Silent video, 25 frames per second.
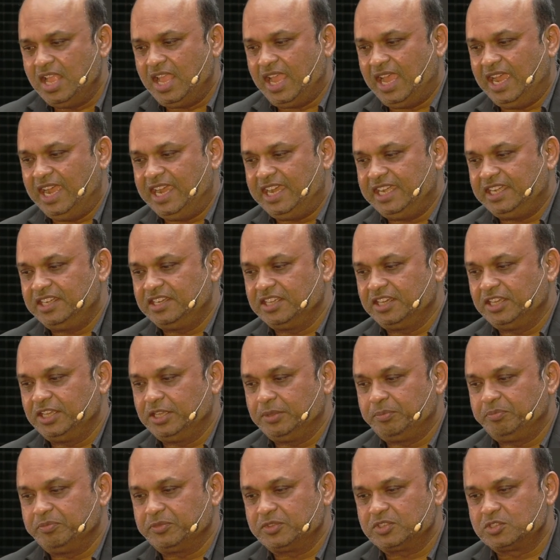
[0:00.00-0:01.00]
And
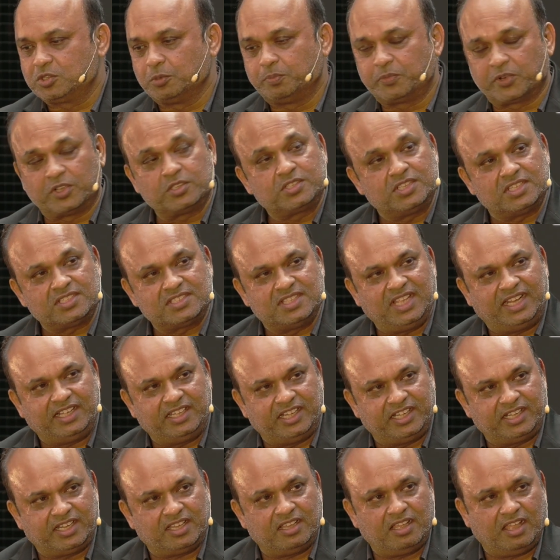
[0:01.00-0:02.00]
uh, to process that
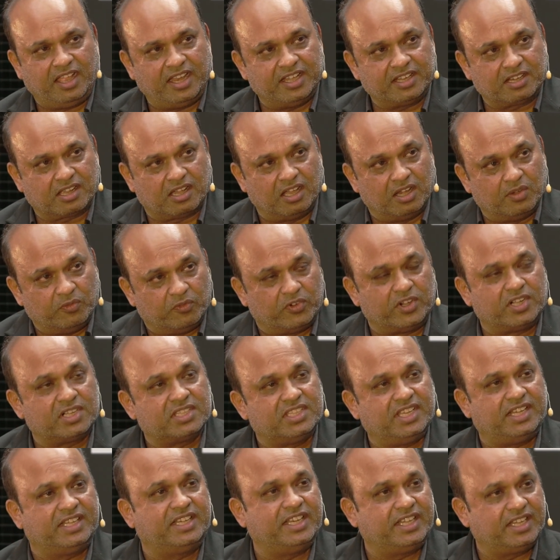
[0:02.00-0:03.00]
data and convert
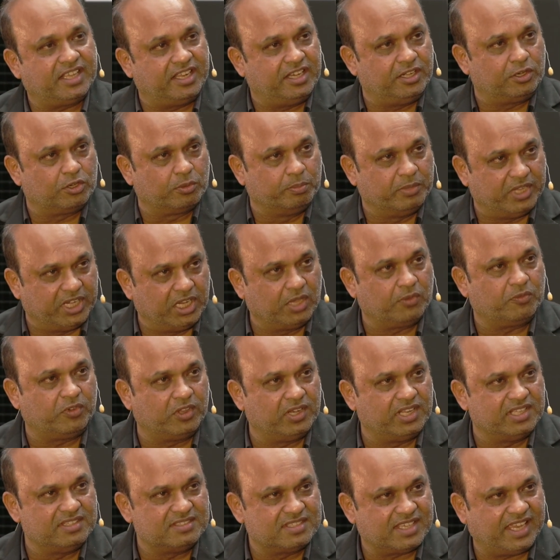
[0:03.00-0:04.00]
that data into
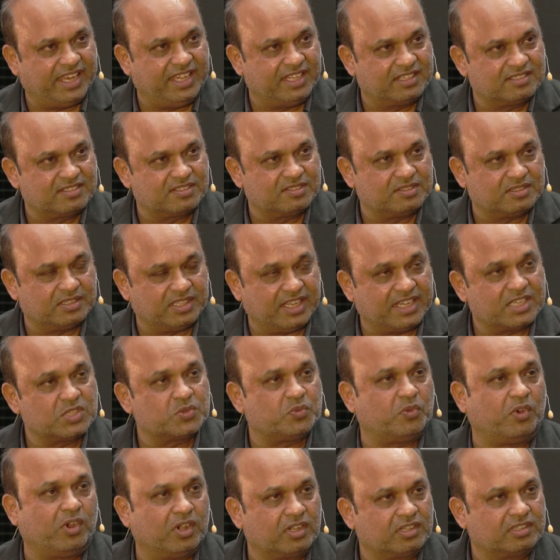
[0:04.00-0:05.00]
meaningful insights,
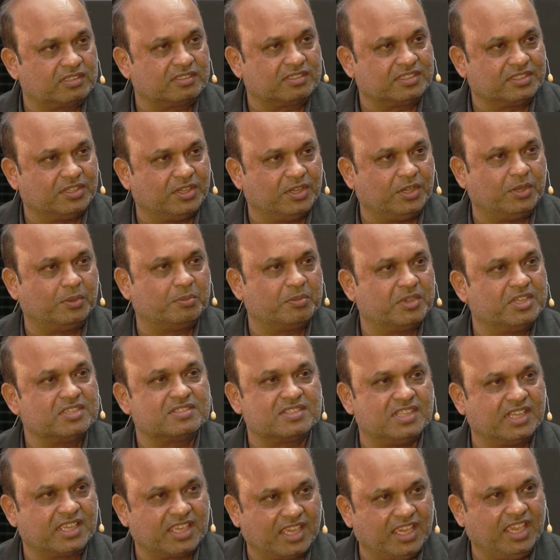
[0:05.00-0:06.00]
that's what, you know,
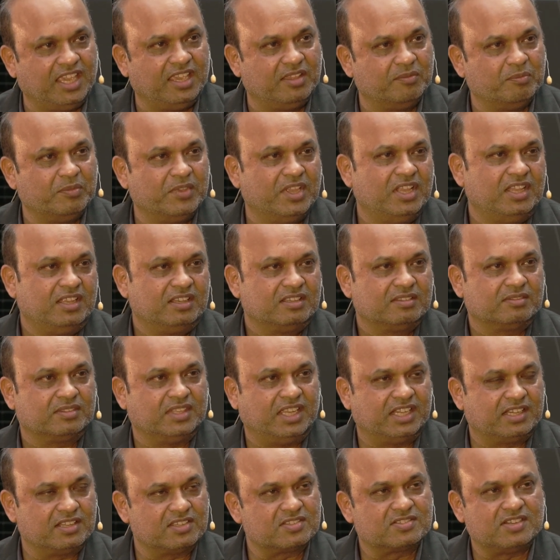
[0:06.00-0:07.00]
is the key mm -hmm.
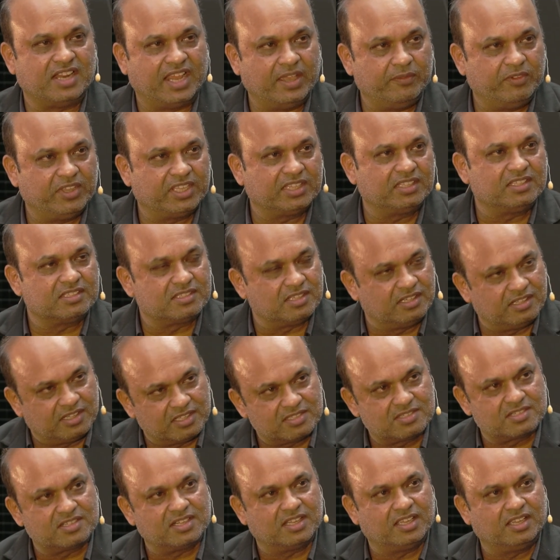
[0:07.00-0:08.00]
that is driving this
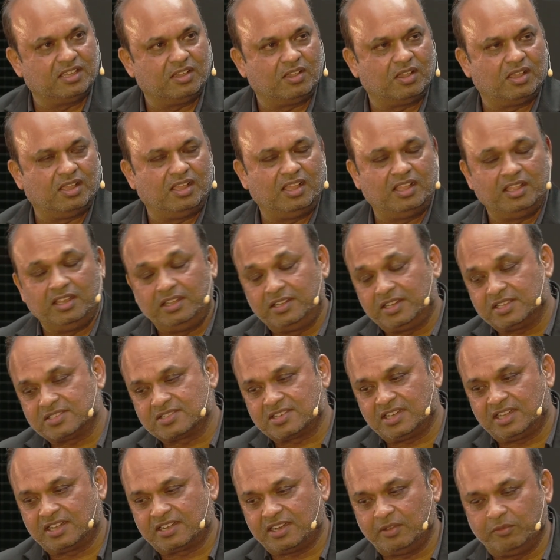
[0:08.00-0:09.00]
industry, uh,
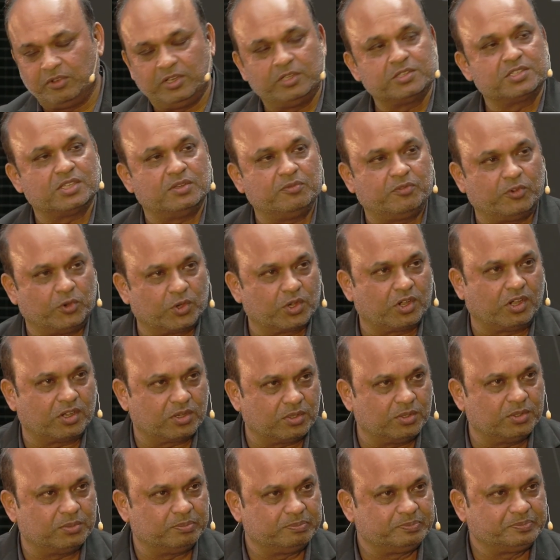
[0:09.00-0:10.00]
industrial revolution
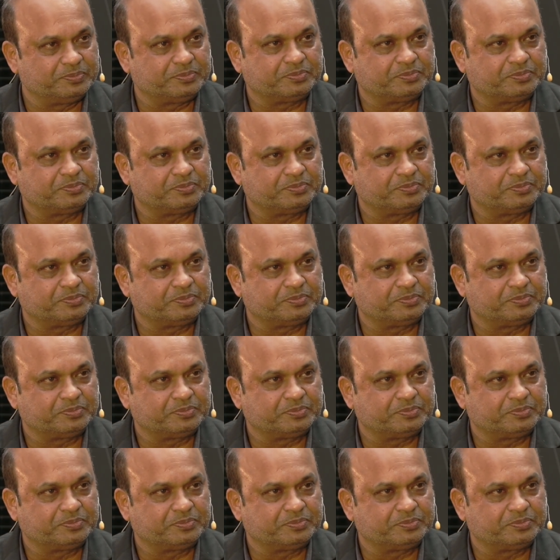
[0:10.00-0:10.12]
4.0.